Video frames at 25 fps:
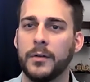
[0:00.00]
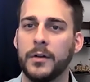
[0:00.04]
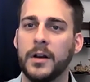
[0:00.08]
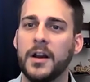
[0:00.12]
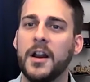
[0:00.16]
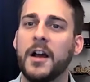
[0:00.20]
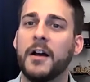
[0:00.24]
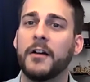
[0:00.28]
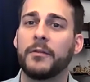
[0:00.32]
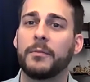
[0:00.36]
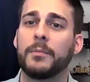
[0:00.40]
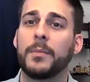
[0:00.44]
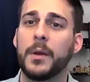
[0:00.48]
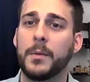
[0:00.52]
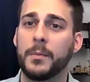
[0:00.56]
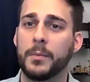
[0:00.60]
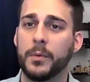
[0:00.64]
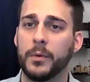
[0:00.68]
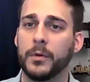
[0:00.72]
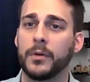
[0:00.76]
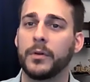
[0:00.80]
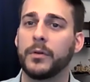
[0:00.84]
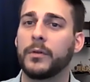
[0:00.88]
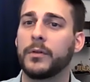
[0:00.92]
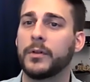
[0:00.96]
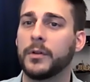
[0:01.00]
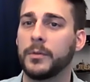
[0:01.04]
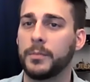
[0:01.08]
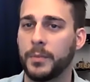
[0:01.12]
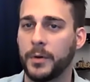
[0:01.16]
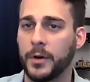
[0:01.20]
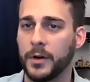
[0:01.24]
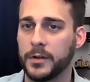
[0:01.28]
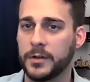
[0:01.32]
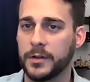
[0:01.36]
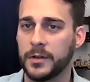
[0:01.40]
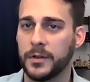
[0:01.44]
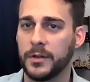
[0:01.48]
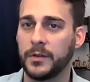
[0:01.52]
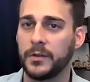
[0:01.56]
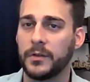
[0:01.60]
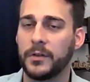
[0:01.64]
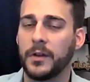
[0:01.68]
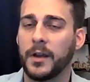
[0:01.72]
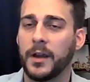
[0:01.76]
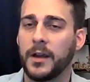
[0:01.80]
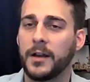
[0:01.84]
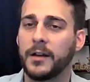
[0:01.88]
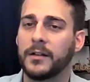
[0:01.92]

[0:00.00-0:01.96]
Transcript: enough people are going to purchase,